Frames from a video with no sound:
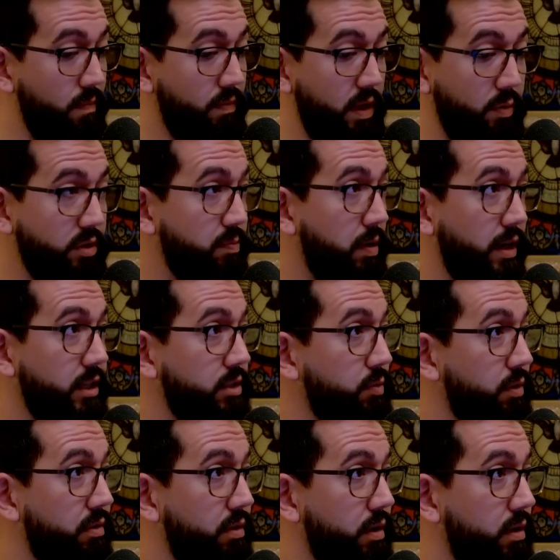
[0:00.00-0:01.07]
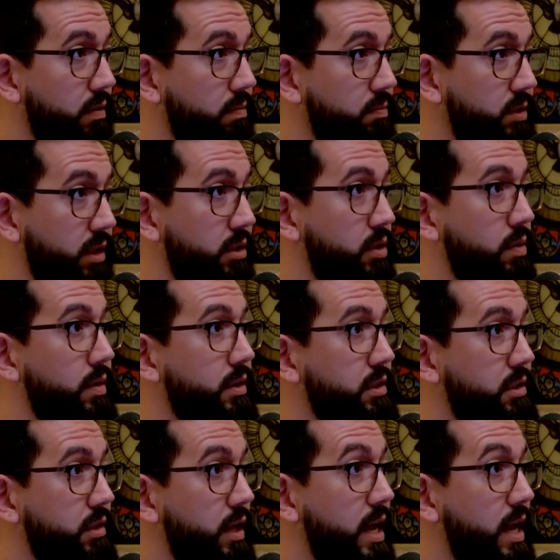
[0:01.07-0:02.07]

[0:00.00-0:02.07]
he was buddies with uh, C S Lewis,